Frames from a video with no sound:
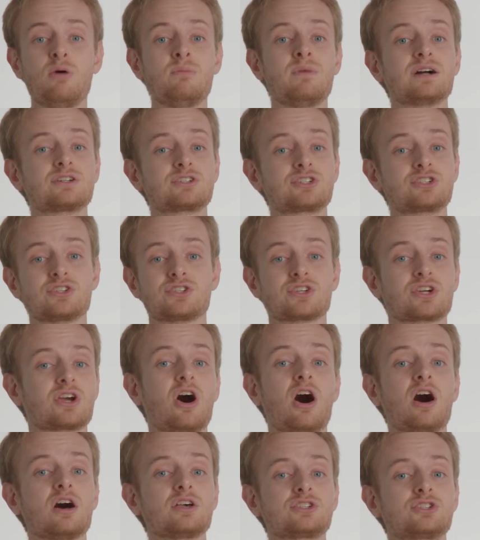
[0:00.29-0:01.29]
much does it
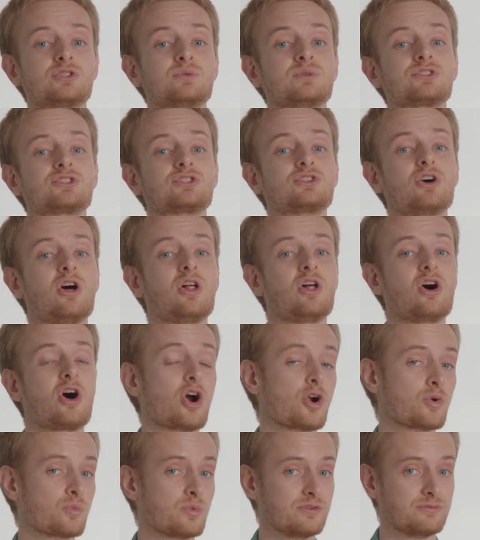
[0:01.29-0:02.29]
cost to install
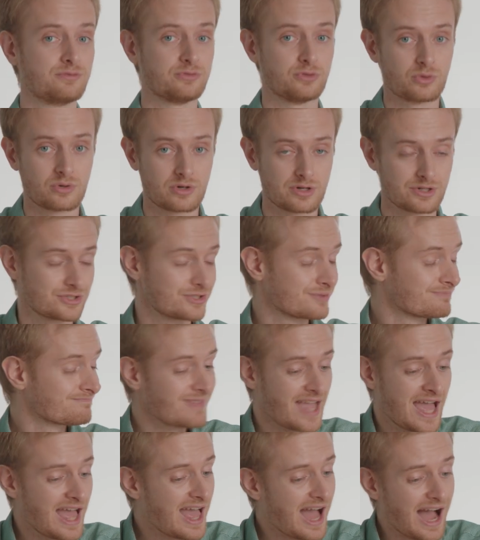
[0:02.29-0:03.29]
hardwood floors?
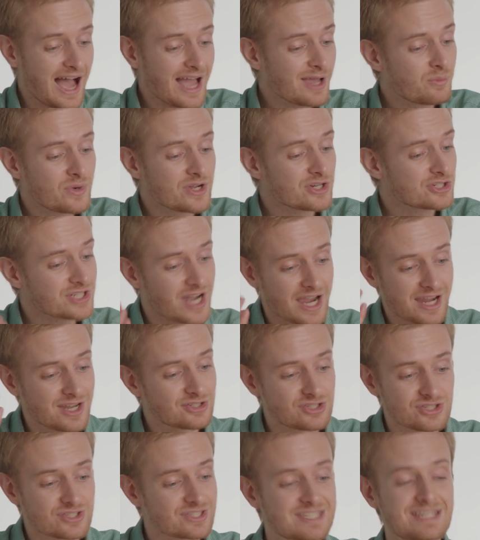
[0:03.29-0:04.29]
I wish I
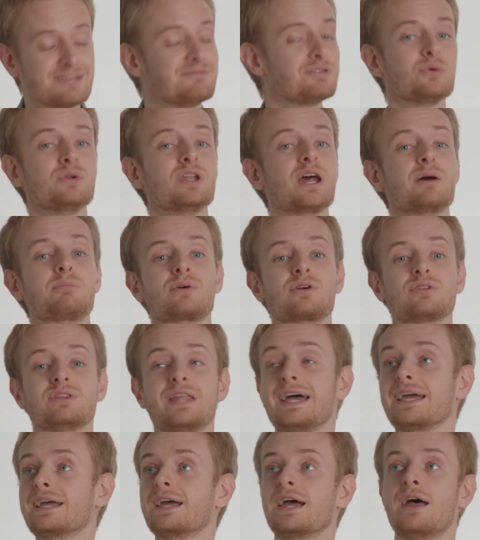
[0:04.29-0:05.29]
could just give you a number
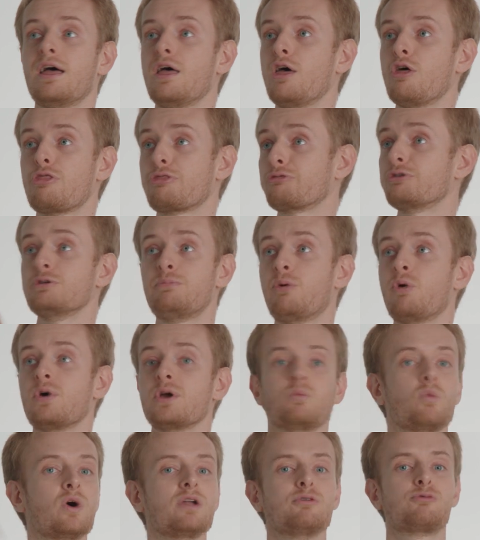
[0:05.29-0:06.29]
like
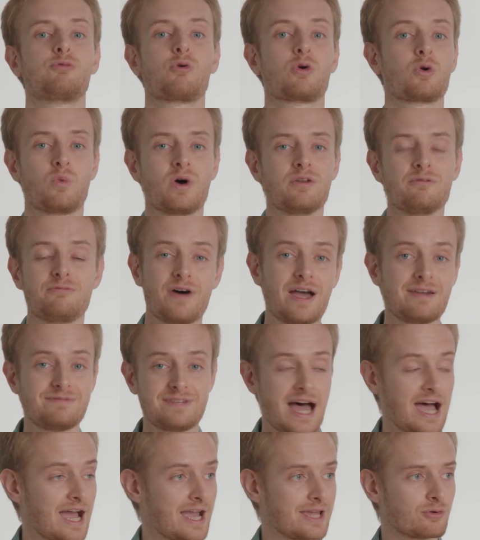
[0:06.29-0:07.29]

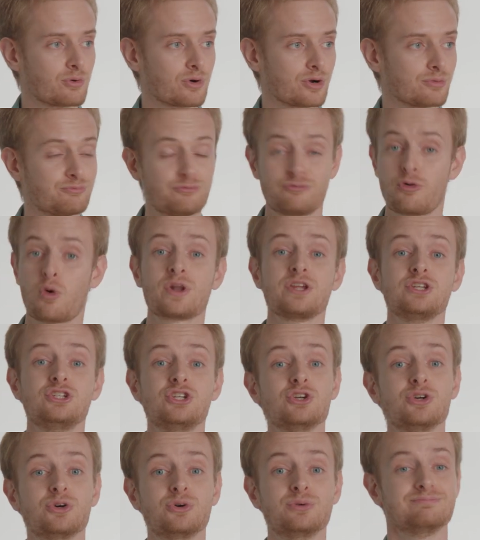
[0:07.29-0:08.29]
3.14159 or
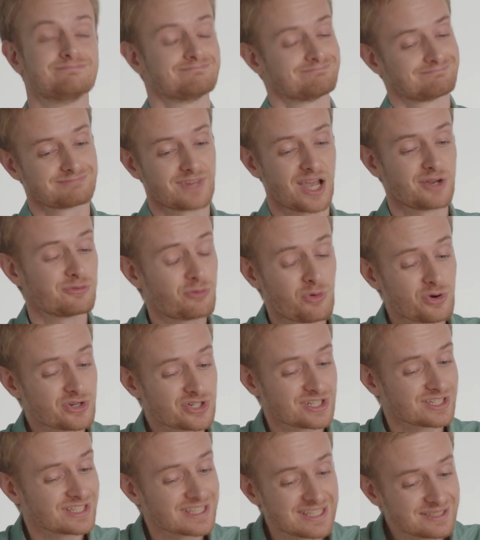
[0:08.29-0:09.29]
42.
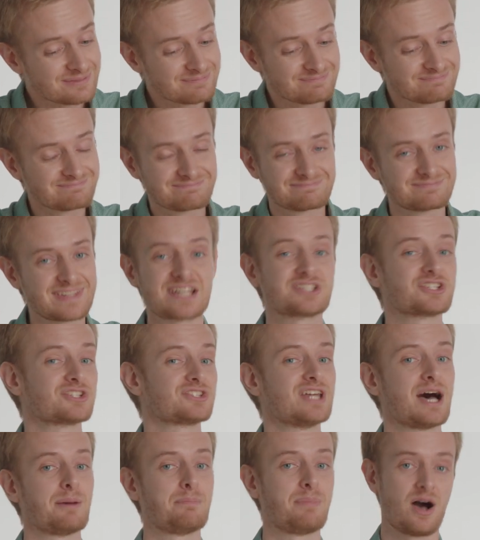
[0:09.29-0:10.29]
Unfortunately, that's just not